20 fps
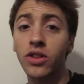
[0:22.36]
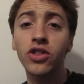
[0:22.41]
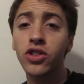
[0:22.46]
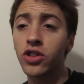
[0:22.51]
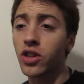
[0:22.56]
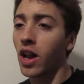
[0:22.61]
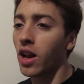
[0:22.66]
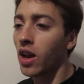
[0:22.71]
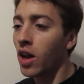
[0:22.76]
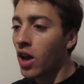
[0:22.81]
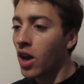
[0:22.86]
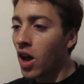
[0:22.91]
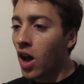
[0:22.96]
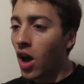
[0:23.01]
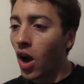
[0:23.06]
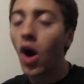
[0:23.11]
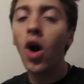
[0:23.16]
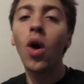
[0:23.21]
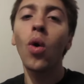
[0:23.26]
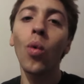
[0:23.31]
Digital
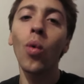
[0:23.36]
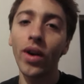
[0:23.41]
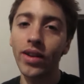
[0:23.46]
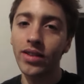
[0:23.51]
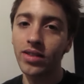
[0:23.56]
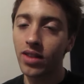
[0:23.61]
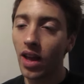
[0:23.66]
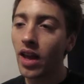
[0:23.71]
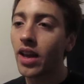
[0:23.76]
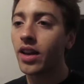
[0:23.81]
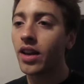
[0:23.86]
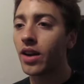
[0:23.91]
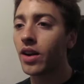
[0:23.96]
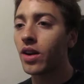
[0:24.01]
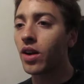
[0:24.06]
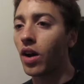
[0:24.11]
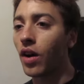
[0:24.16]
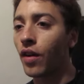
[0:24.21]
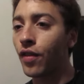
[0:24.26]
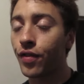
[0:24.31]
always take
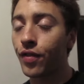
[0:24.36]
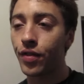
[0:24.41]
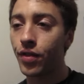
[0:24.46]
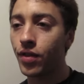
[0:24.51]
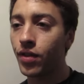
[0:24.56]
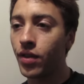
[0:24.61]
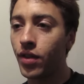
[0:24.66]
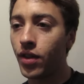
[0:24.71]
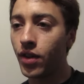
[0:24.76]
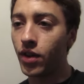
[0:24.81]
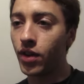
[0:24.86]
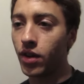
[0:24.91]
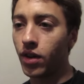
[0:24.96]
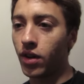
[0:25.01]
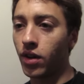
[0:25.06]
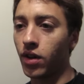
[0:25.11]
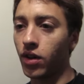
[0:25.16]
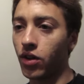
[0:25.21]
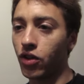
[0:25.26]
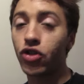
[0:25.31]
care of
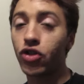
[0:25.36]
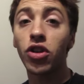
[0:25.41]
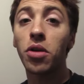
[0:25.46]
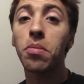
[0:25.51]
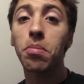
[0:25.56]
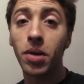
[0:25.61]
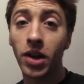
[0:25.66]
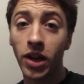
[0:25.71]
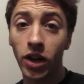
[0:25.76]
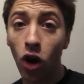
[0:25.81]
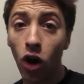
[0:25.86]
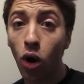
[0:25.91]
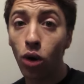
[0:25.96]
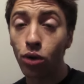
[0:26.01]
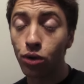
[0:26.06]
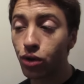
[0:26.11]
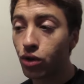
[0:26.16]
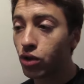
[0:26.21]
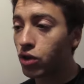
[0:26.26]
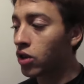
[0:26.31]
the shipment
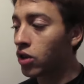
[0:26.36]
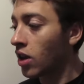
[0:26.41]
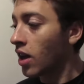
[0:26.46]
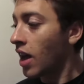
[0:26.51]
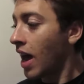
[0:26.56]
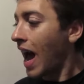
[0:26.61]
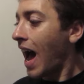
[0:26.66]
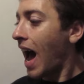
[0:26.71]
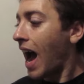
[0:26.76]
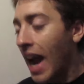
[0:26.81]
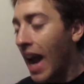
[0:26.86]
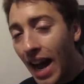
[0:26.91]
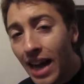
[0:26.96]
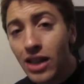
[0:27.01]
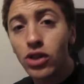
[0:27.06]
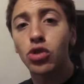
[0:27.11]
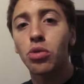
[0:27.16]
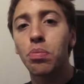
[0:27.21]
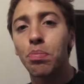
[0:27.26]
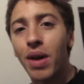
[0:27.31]
cost. I
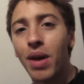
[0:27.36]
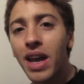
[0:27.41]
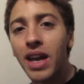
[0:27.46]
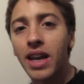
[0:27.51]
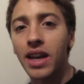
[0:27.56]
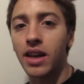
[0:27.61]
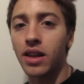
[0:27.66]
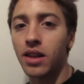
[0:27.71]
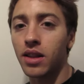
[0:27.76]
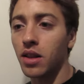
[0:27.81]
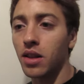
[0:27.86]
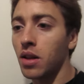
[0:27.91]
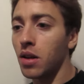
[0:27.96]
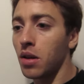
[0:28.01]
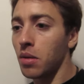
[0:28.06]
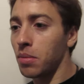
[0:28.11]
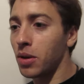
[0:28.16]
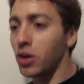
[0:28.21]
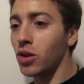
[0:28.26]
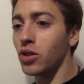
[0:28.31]
had to pay it
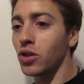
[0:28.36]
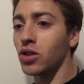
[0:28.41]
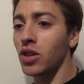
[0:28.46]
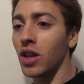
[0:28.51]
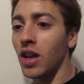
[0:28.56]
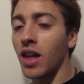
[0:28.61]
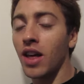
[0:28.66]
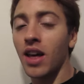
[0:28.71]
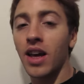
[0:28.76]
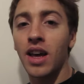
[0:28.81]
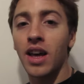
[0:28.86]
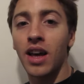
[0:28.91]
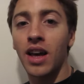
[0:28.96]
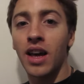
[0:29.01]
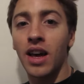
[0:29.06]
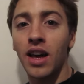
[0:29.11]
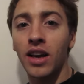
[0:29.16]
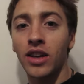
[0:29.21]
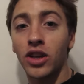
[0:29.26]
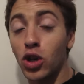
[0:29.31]
because
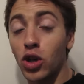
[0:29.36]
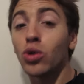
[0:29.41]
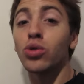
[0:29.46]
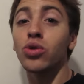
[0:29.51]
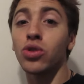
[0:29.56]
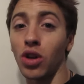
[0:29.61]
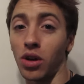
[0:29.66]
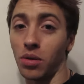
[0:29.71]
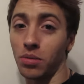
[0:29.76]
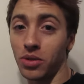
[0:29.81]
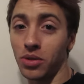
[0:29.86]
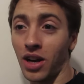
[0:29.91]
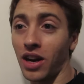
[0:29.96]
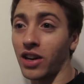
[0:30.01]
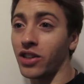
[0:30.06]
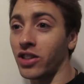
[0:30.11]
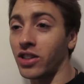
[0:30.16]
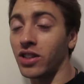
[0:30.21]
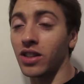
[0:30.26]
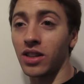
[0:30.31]
customs,
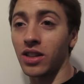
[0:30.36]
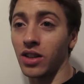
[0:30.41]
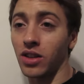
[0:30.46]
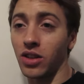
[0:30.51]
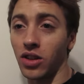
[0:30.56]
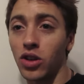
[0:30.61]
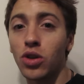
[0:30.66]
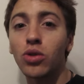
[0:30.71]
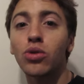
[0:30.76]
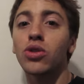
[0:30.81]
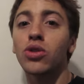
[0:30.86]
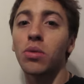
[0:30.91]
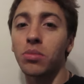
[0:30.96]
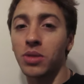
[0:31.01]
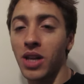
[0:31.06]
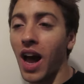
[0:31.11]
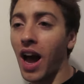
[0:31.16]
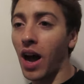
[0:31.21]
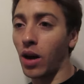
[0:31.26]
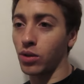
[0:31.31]
the, the customs
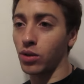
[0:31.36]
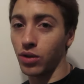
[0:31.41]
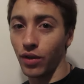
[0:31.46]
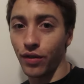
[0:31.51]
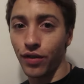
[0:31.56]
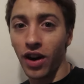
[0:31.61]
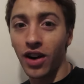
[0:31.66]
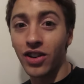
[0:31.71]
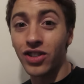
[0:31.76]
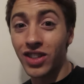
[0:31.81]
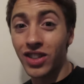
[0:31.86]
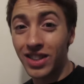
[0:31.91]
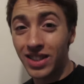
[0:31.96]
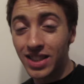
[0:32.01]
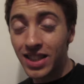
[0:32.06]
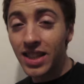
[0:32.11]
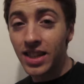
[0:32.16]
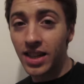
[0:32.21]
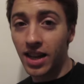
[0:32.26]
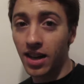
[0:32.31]
house of
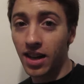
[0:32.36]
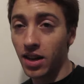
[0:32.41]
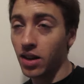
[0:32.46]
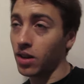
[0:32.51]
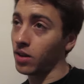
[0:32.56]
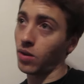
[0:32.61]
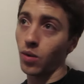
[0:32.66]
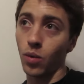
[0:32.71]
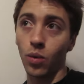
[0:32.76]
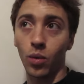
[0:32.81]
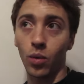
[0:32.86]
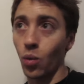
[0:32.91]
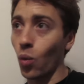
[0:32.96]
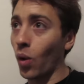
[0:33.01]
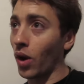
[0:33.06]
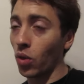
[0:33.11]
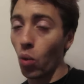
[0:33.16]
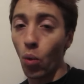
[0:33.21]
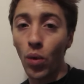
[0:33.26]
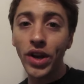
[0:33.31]
Argentina,
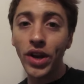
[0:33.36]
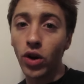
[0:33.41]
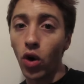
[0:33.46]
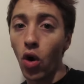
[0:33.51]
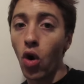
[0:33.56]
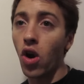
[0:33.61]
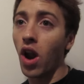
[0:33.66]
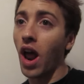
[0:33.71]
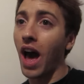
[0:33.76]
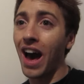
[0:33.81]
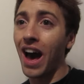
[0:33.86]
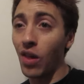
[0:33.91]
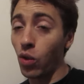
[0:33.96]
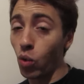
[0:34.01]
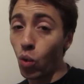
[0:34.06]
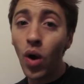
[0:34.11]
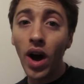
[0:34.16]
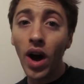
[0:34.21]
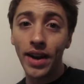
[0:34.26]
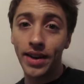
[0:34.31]
what we call
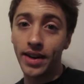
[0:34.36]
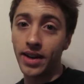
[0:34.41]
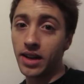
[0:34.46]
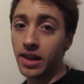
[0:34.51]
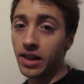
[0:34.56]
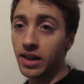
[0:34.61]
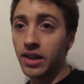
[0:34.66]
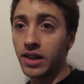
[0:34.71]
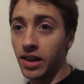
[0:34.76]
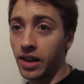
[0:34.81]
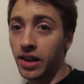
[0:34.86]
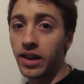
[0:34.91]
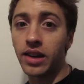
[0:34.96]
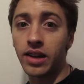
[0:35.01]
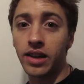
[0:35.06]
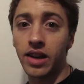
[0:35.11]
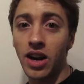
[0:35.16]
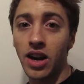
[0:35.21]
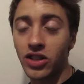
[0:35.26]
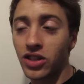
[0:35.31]
aduana here
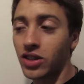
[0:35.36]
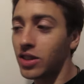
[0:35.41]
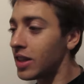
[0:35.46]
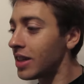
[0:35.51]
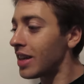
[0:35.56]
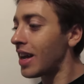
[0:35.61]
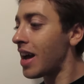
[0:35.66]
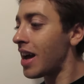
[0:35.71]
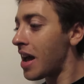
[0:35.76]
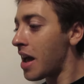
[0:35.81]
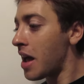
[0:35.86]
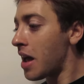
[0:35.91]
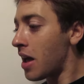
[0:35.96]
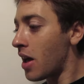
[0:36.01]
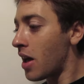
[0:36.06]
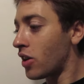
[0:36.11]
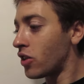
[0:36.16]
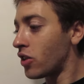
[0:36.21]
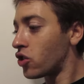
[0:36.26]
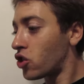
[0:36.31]
in Argentina,
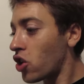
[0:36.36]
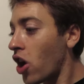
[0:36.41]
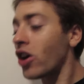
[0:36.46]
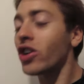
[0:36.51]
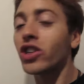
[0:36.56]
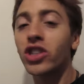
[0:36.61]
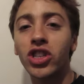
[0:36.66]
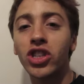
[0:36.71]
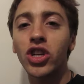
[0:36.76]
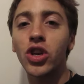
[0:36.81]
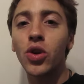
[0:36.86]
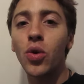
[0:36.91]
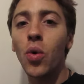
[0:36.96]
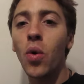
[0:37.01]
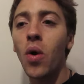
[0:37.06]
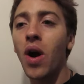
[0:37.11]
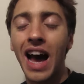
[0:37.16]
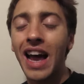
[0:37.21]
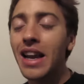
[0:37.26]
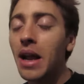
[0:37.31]
charge
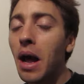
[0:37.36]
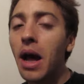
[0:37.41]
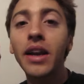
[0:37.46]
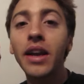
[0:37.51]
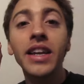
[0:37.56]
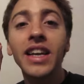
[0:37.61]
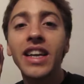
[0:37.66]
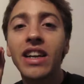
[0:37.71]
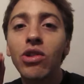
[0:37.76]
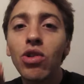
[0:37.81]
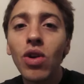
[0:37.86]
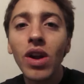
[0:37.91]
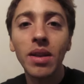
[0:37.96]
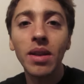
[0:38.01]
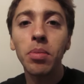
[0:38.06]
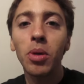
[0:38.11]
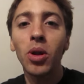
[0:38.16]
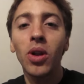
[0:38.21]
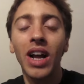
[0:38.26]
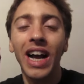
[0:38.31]
you an, an
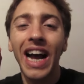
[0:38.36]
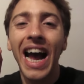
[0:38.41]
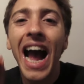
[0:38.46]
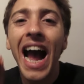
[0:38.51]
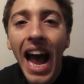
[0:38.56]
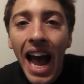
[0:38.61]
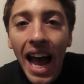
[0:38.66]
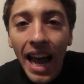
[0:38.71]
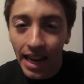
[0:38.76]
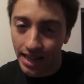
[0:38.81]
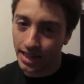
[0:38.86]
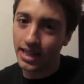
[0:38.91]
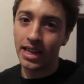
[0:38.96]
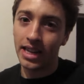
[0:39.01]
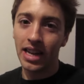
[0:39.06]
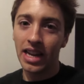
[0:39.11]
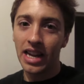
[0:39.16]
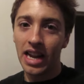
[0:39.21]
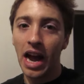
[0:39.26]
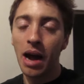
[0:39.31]
incredible high
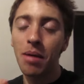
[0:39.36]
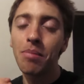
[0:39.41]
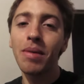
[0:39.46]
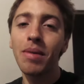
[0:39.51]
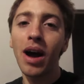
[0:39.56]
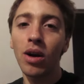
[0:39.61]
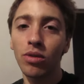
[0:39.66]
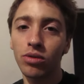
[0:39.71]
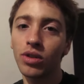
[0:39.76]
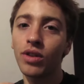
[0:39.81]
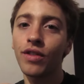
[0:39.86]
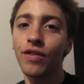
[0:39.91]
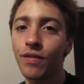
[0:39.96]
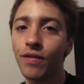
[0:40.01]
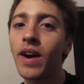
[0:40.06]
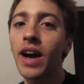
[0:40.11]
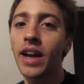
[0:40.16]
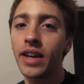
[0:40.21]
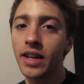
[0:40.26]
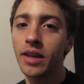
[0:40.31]
amount of
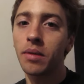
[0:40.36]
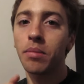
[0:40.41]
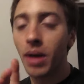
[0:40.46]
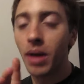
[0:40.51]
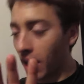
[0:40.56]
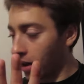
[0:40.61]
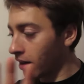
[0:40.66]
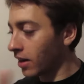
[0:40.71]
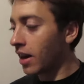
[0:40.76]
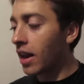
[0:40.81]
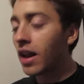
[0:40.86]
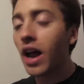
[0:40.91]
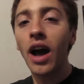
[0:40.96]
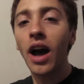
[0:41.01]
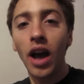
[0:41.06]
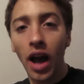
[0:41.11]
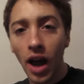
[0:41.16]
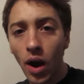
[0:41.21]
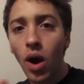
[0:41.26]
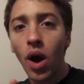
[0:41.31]
money. I,
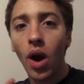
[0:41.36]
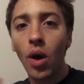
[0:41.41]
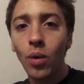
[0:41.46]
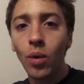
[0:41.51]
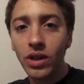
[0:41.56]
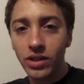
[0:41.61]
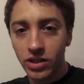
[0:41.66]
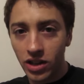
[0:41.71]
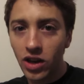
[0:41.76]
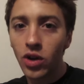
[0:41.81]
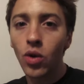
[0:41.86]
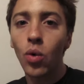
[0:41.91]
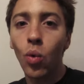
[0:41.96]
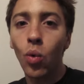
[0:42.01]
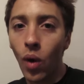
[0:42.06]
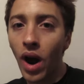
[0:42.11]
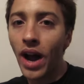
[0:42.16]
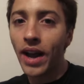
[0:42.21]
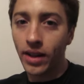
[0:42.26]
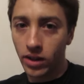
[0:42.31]
I, I will tell you
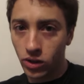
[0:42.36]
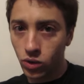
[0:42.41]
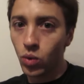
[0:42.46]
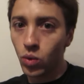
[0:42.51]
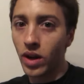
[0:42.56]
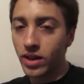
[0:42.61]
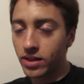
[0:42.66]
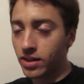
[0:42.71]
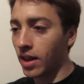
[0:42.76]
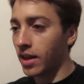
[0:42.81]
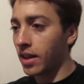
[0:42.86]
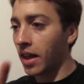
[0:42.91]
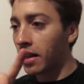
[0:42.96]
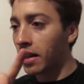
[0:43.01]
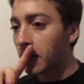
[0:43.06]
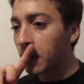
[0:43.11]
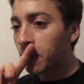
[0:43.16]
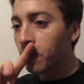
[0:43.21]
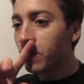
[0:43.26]
why do I say that.